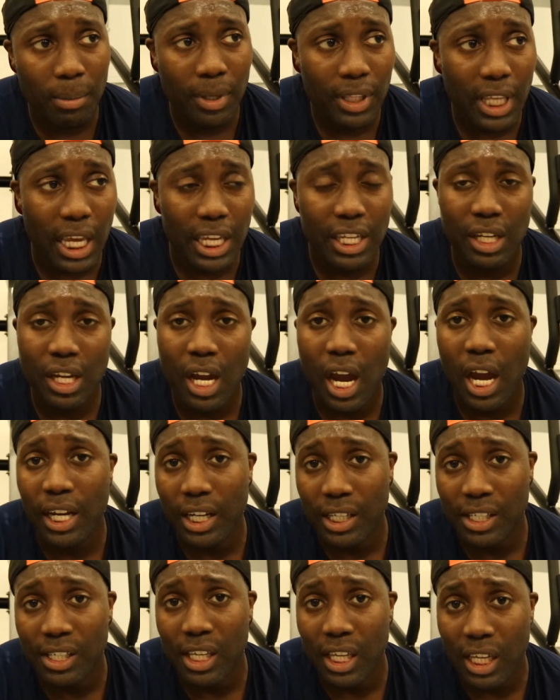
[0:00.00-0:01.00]
that you kind
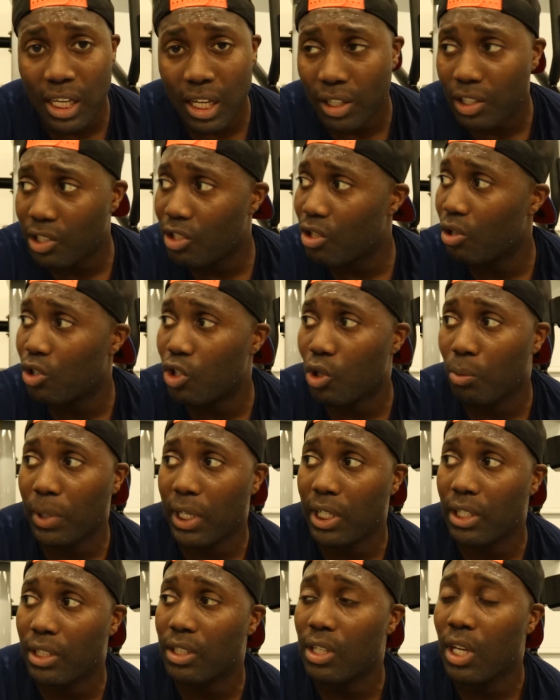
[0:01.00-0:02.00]
of see on the social
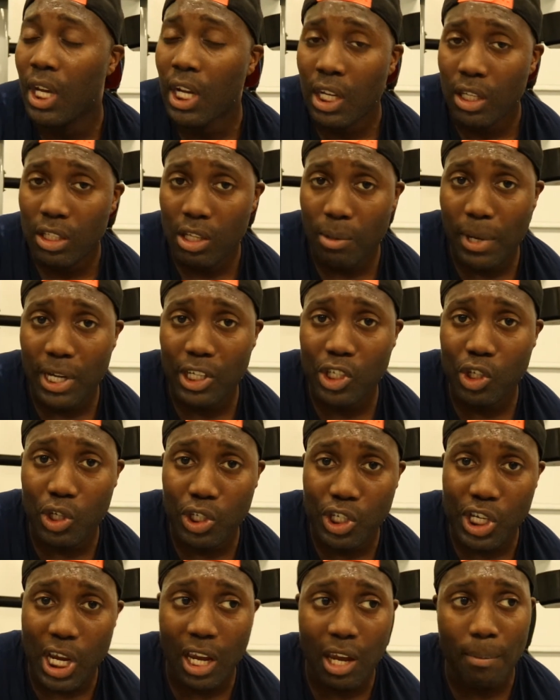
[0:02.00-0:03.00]
medias. So make sure you
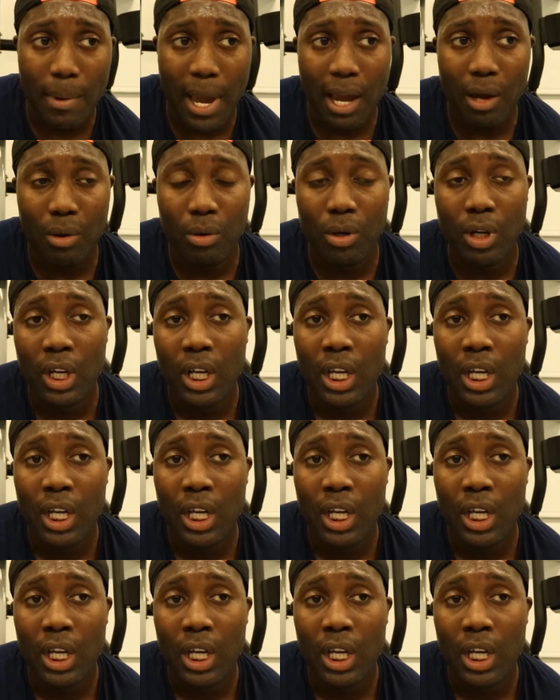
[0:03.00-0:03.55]
check them out.